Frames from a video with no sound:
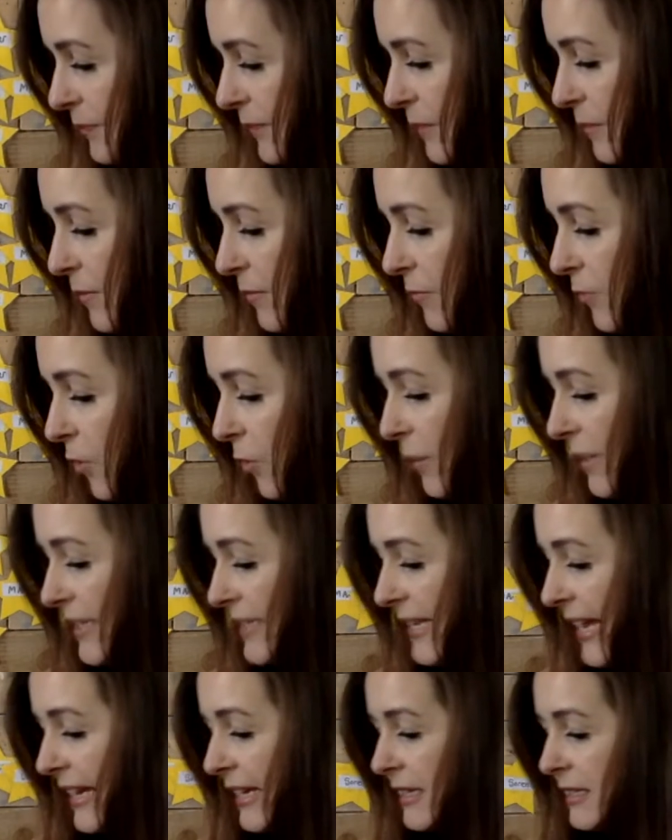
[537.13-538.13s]
before we
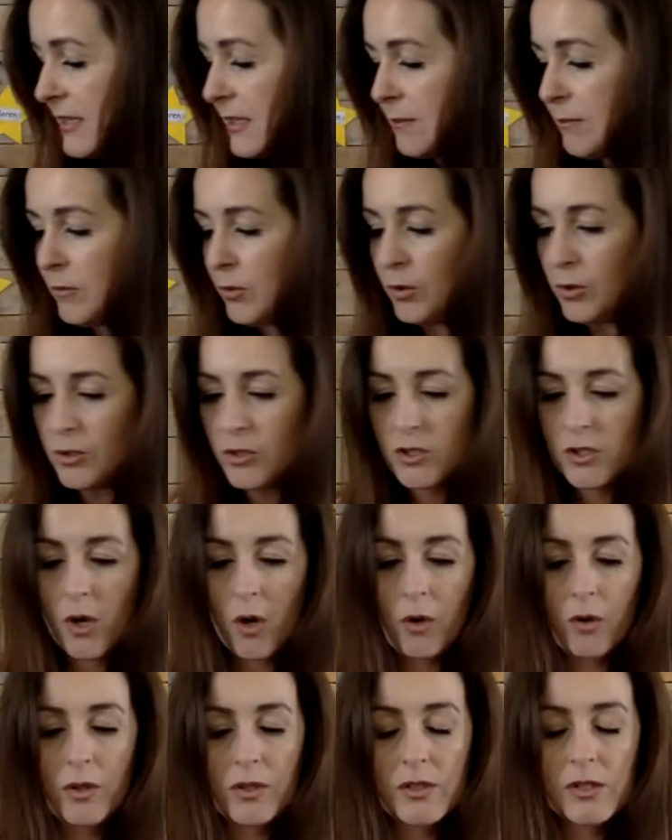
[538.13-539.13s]
sing some more
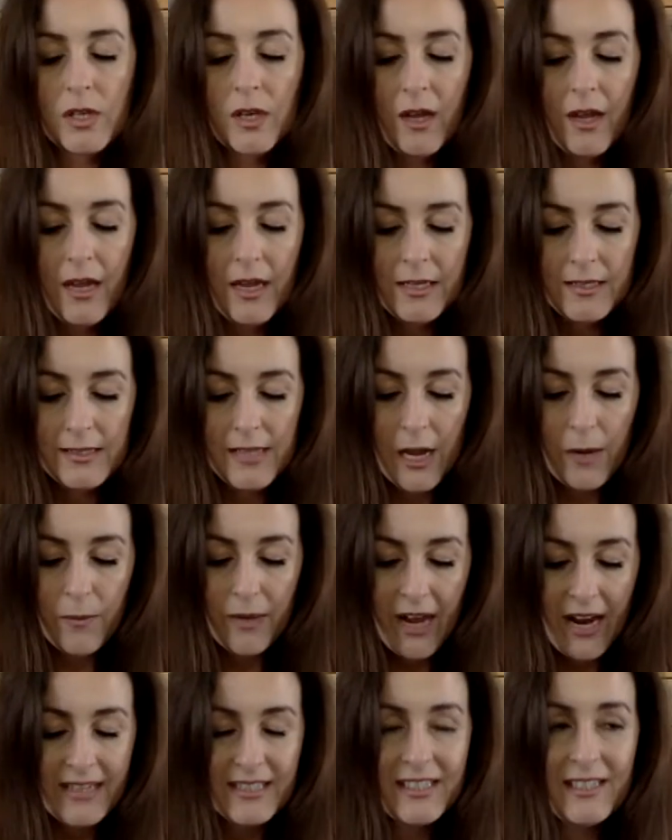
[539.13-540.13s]
songs. So we're
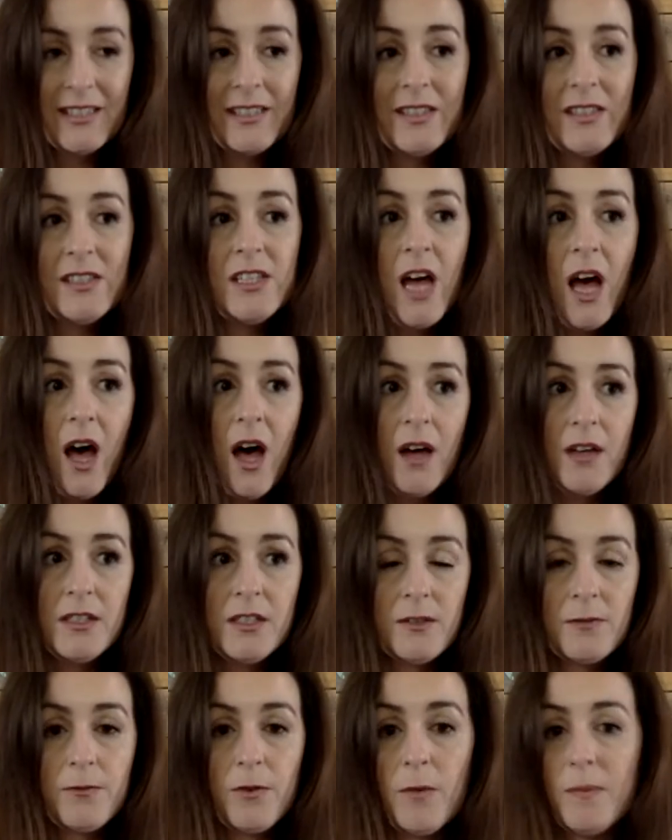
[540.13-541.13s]
going to start
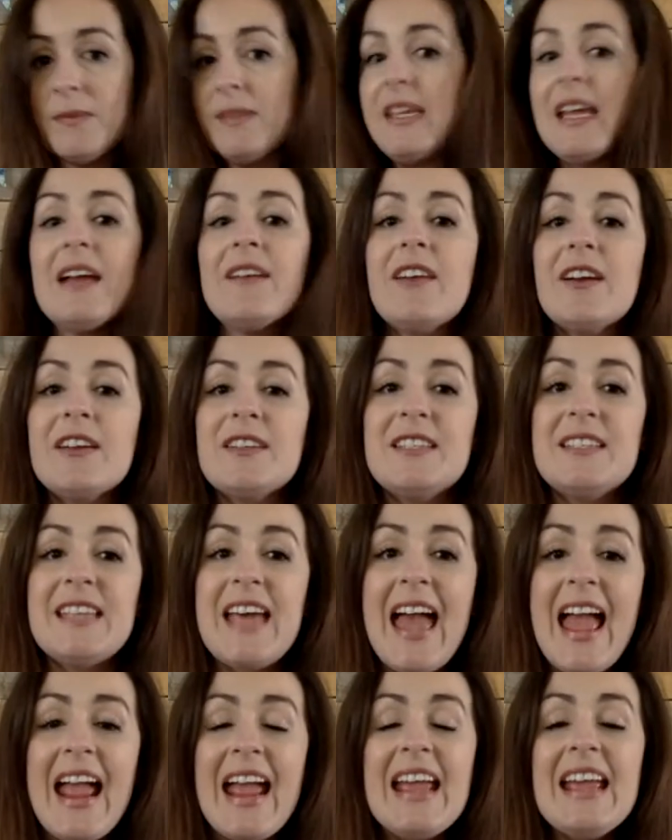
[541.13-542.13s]
from 0
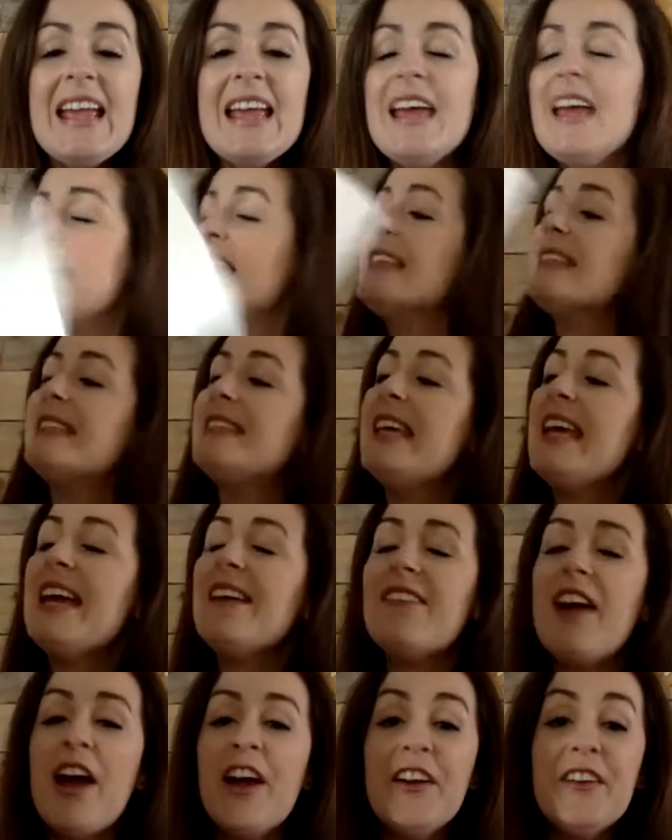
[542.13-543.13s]
today.
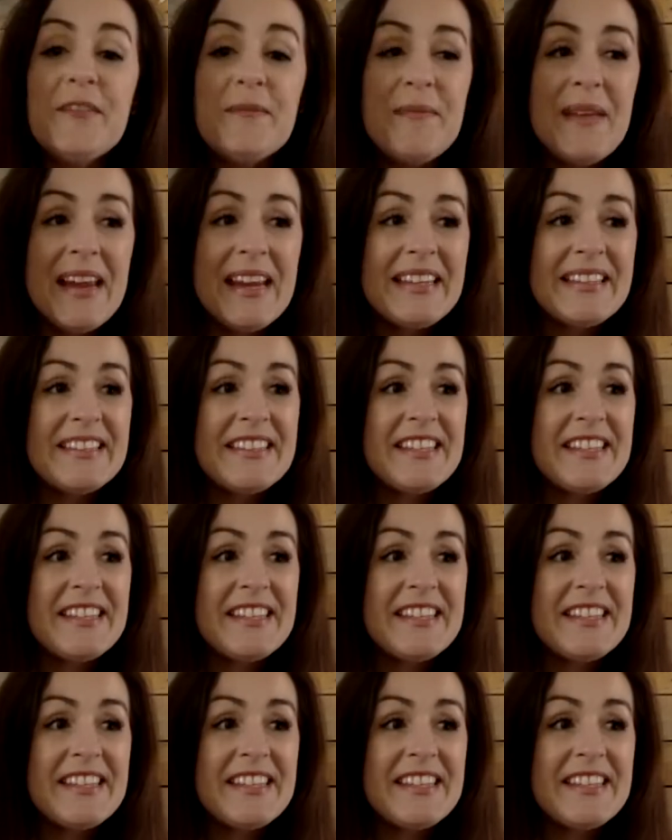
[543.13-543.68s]
0 means